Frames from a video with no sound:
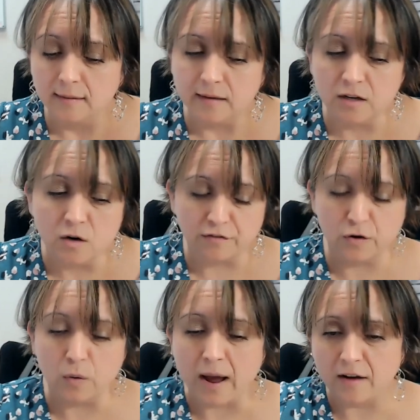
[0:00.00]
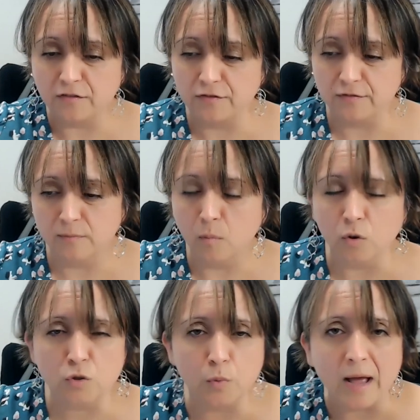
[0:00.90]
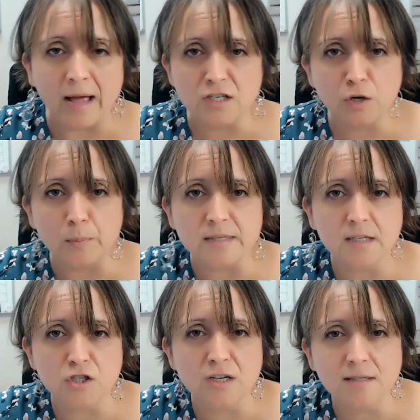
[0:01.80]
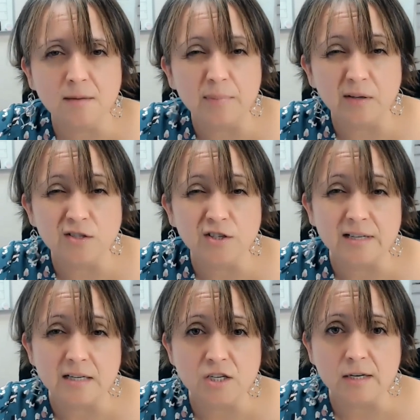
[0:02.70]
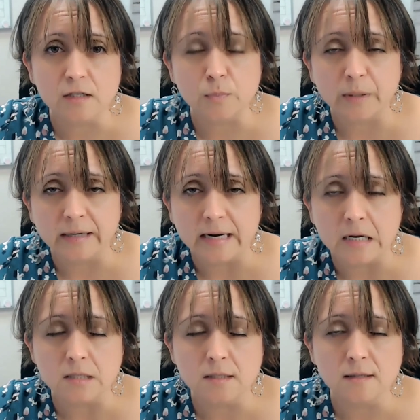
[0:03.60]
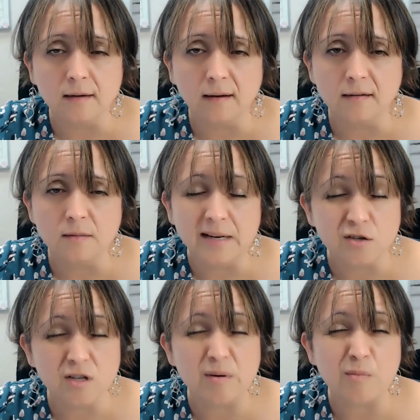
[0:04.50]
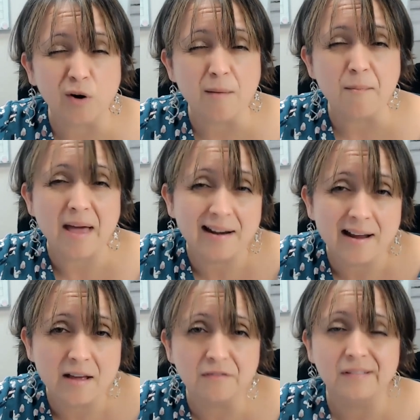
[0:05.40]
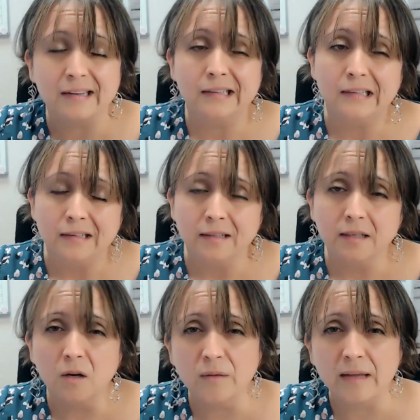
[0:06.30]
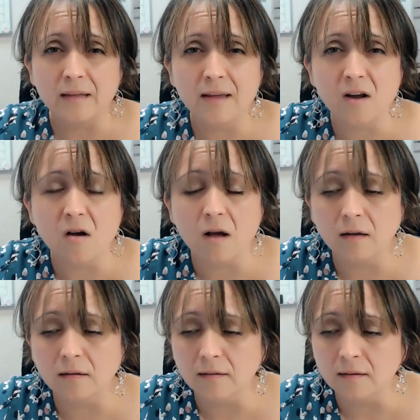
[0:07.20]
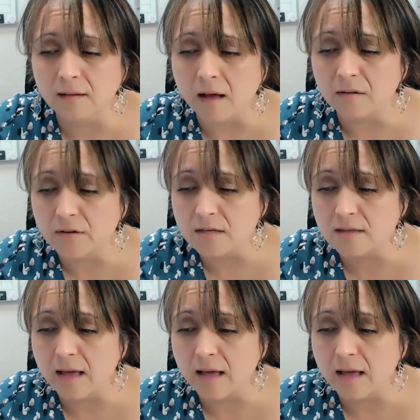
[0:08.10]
if you have multiple adjunct positions, it builds your teaching experience and makes you a little bit more competitive. They call a lot of us